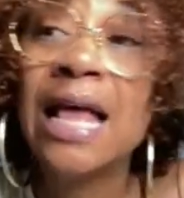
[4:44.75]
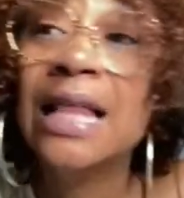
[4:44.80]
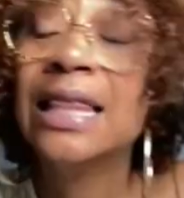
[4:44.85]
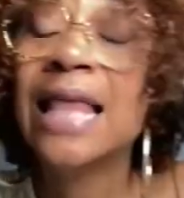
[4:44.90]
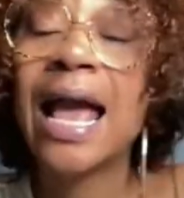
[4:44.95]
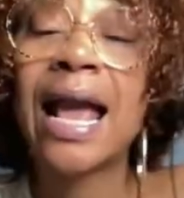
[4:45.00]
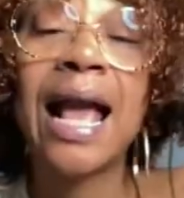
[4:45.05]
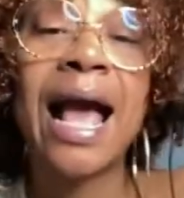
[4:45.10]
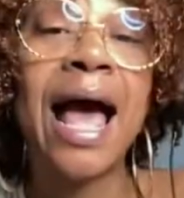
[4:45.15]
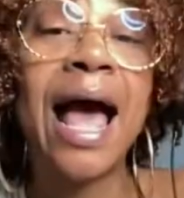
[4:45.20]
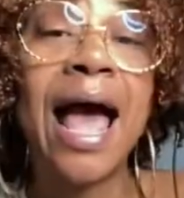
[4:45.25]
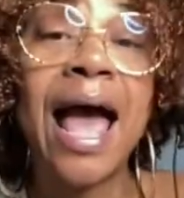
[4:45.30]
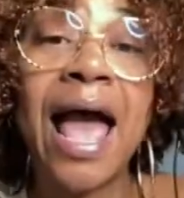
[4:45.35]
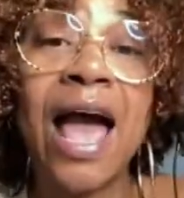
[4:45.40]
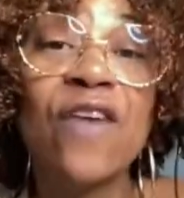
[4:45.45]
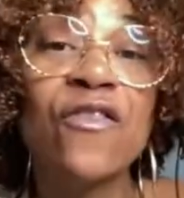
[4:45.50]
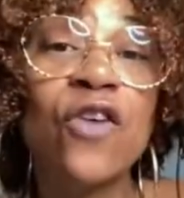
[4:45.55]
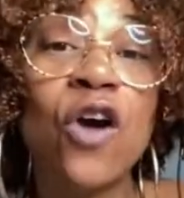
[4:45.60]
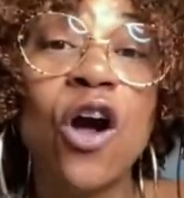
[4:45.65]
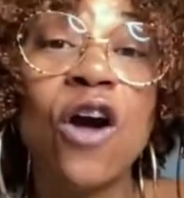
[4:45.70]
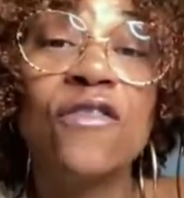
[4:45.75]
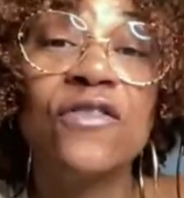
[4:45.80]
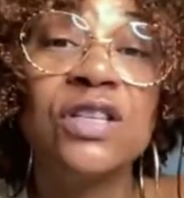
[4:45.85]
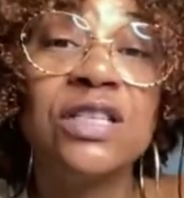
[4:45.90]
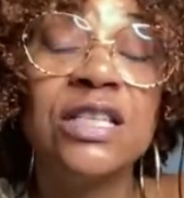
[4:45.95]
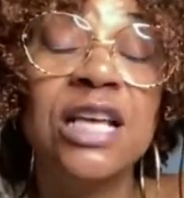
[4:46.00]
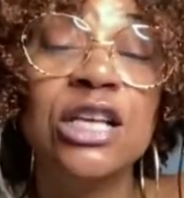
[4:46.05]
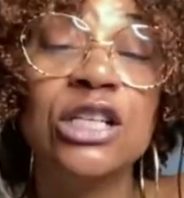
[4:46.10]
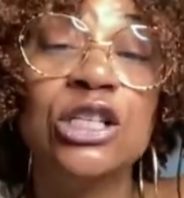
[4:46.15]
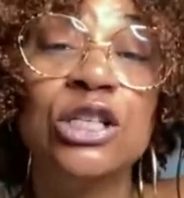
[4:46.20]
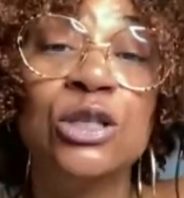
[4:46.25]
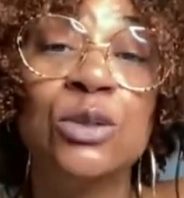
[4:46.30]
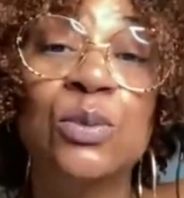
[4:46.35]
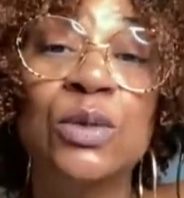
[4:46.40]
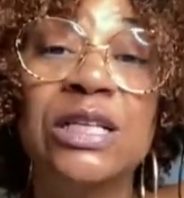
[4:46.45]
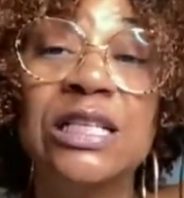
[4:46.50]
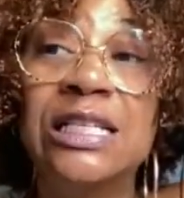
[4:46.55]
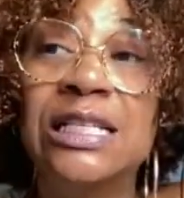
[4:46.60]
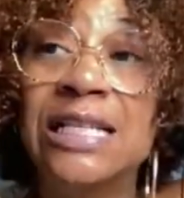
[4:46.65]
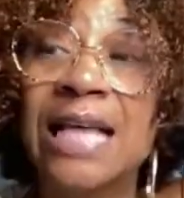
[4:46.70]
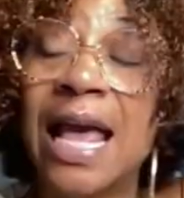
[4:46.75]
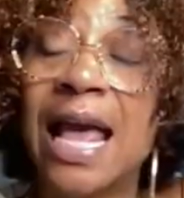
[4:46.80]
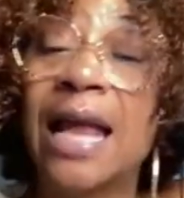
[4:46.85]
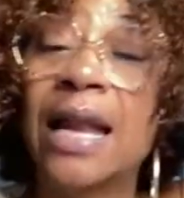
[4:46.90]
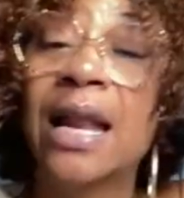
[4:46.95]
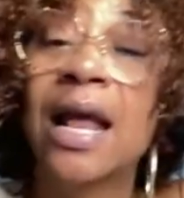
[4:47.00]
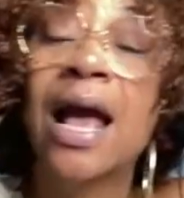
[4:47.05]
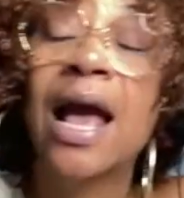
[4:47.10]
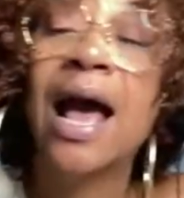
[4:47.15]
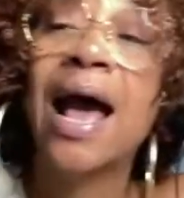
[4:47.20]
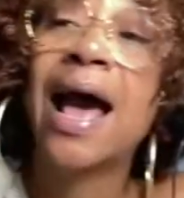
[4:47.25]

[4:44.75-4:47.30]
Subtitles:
Like I have conversations with Zen.